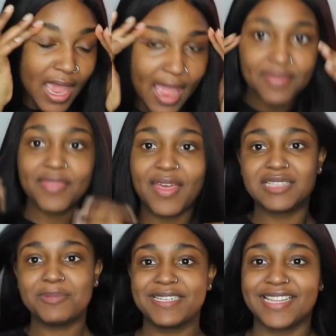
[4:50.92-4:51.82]
And
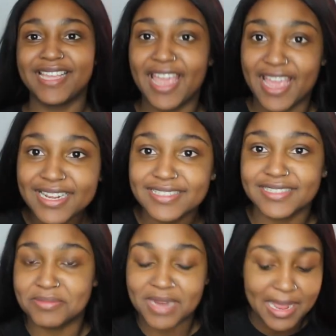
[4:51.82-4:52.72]
that's basically it.
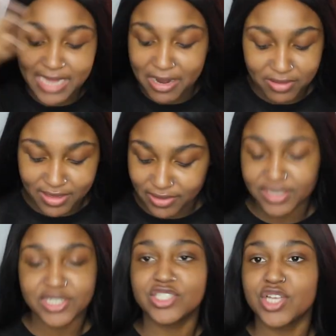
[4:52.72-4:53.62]
Sometimes I will
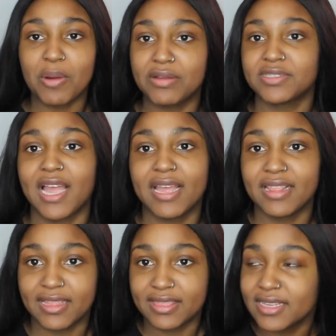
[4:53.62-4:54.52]
literally just go outside
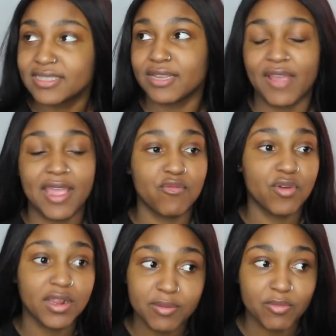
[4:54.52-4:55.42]
like this. If I have
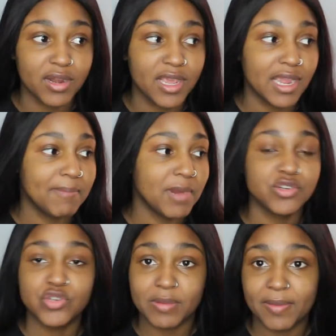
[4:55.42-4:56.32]
work in the morning, I'm
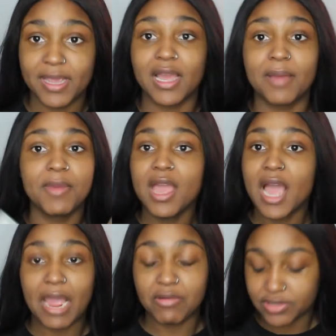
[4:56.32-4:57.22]
not doing my makeup,
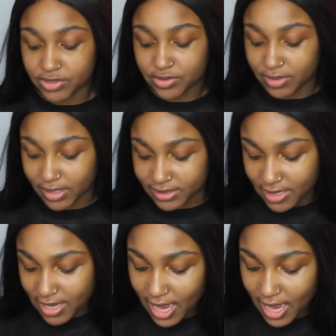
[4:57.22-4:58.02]
I will just do this.